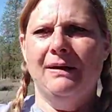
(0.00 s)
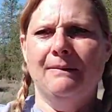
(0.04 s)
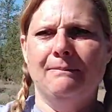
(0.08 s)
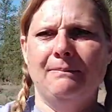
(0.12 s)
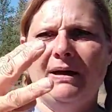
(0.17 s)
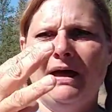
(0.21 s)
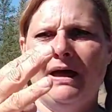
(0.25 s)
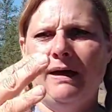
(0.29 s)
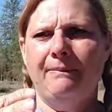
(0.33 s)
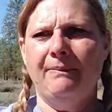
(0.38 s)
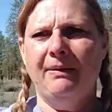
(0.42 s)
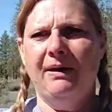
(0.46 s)

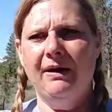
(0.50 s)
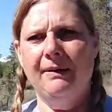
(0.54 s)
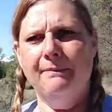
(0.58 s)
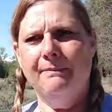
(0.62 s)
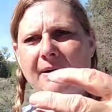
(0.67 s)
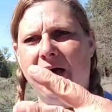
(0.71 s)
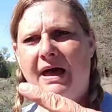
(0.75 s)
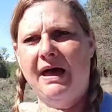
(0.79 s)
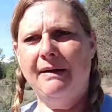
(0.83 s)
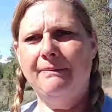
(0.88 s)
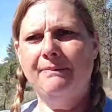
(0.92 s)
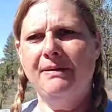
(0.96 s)
pop,
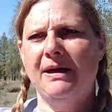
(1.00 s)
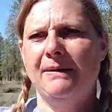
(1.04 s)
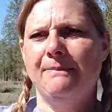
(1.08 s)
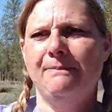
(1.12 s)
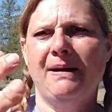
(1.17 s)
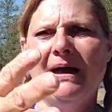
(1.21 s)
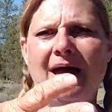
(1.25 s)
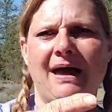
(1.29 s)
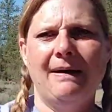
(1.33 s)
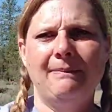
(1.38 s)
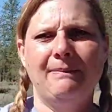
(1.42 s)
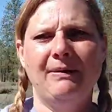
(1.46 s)
pop,
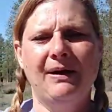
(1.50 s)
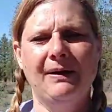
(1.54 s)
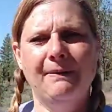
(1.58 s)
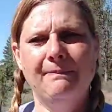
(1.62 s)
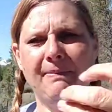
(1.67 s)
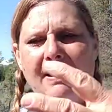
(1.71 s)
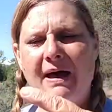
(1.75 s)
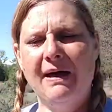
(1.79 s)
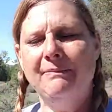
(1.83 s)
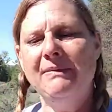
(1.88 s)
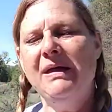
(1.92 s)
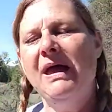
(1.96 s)
pop,
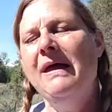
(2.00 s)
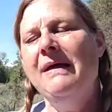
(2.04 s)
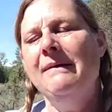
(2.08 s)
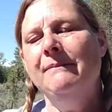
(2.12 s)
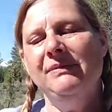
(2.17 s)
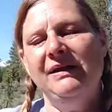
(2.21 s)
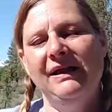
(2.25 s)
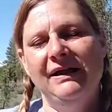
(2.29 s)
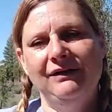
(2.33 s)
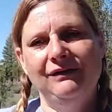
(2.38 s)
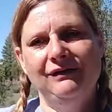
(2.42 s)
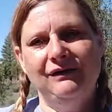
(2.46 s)
pop.
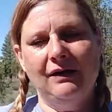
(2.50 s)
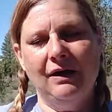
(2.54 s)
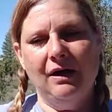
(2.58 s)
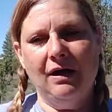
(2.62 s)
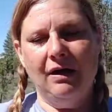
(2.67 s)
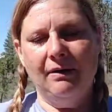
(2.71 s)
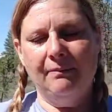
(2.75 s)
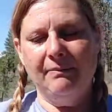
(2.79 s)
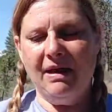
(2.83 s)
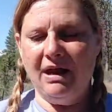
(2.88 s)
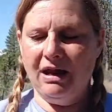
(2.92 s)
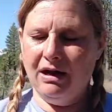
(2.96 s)
Play
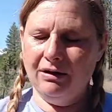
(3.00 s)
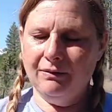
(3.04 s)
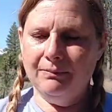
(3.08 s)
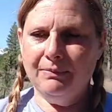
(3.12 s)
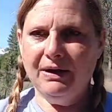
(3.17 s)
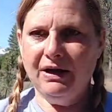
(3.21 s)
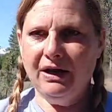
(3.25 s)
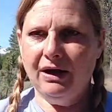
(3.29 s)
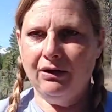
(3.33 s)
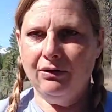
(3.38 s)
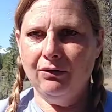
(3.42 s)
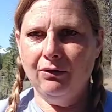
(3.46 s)
some air
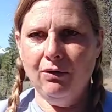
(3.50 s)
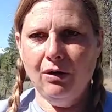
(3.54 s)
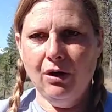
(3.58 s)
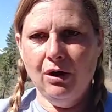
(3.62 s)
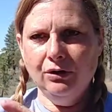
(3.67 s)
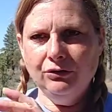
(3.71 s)
piano.